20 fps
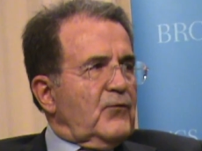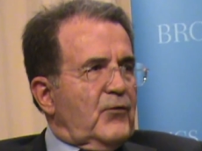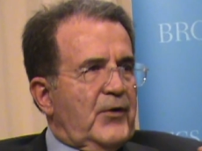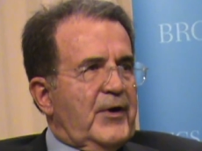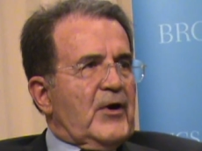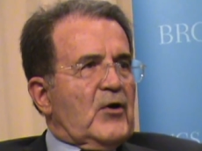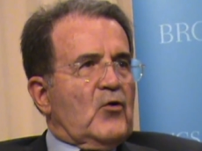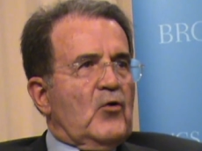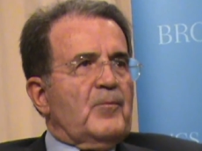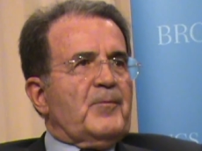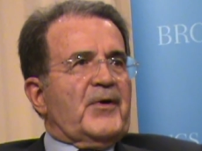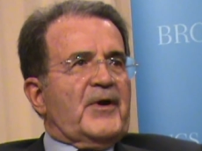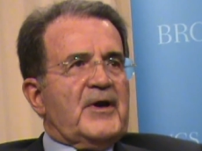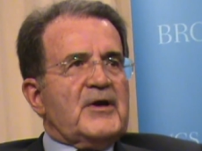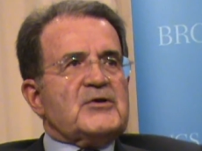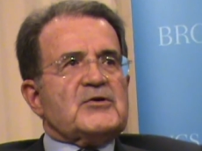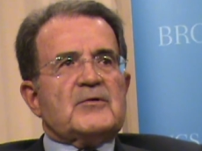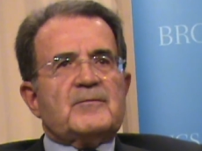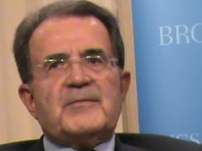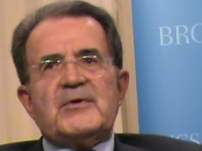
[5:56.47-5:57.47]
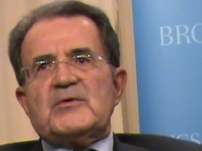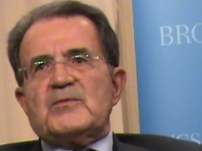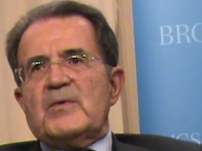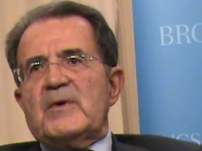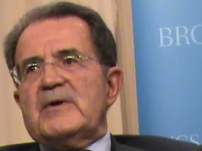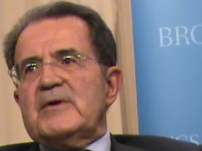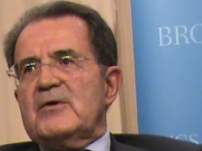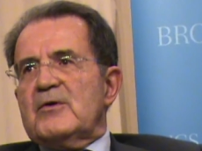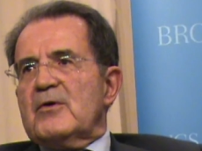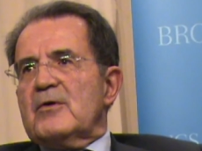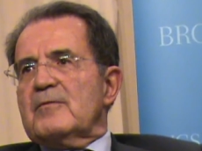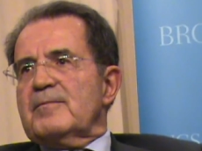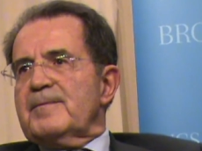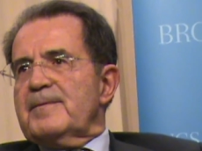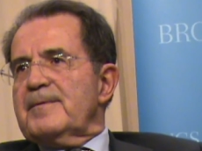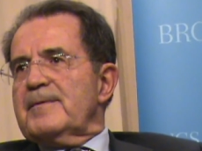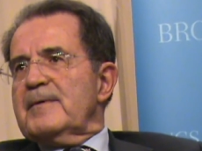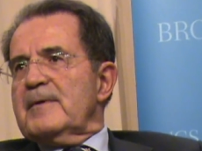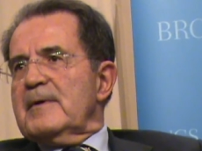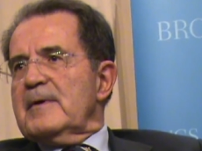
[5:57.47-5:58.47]
for a cooperation between Europe
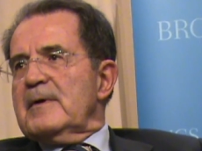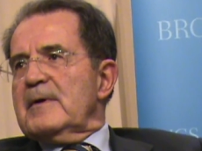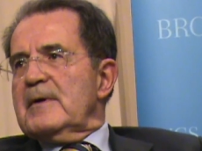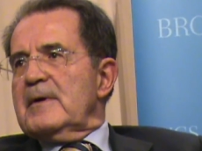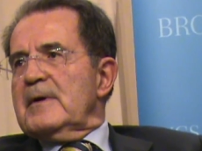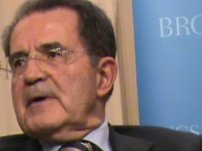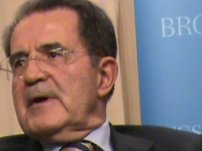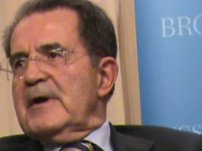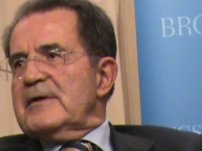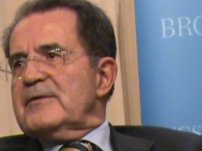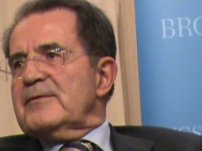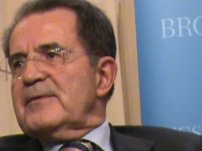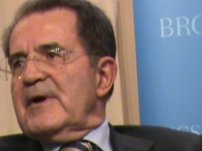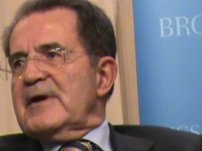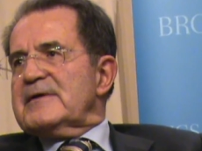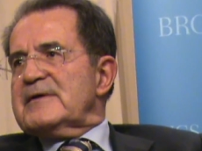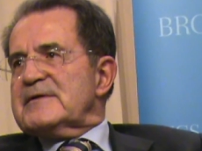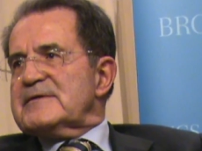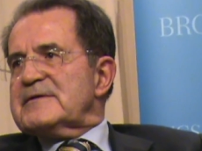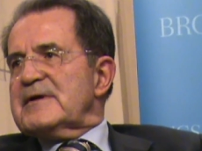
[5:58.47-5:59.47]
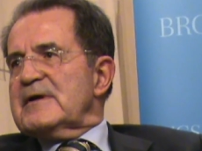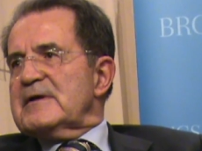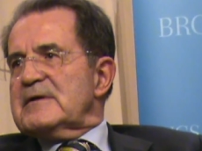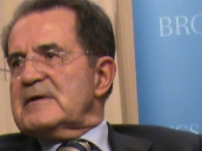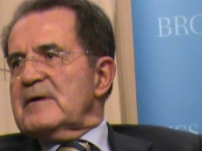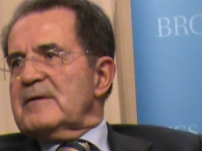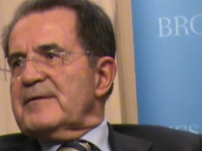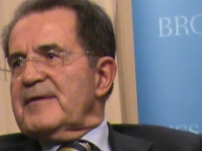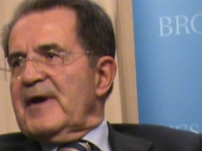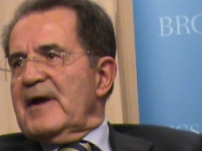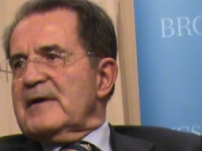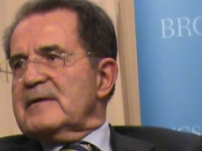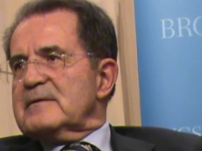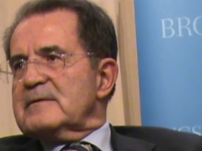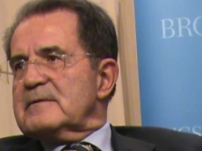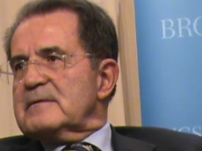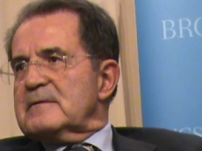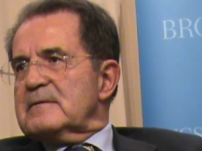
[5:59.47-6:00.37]
and the United States on that?